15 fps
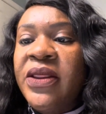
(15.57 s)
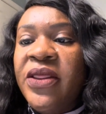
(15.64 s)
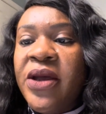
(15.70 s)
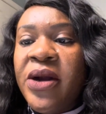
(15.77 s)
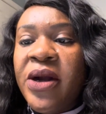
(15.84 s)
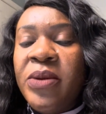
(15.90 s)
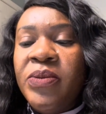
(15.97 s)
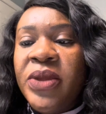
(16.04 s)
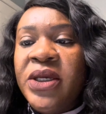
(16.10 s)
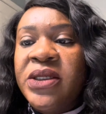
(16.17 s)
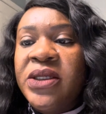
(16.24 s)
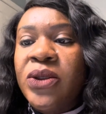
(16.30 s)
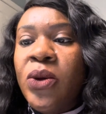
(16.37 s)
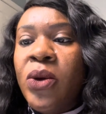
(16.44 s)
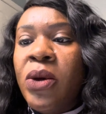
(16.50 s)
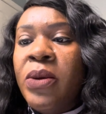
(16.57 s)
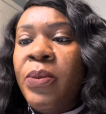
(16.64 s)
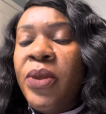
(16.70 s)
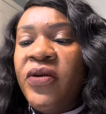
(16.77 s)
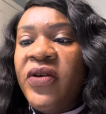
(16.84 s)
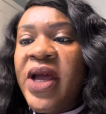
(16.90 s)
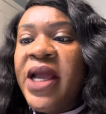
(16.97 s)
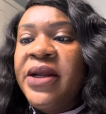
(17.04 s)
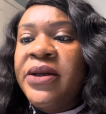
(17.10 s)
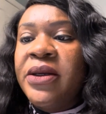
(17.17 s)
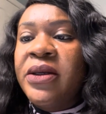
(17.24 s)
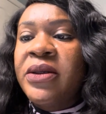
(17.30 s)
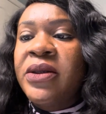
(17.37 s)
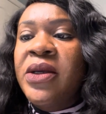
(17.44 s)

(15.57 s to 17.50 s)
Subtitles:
therapist or provider.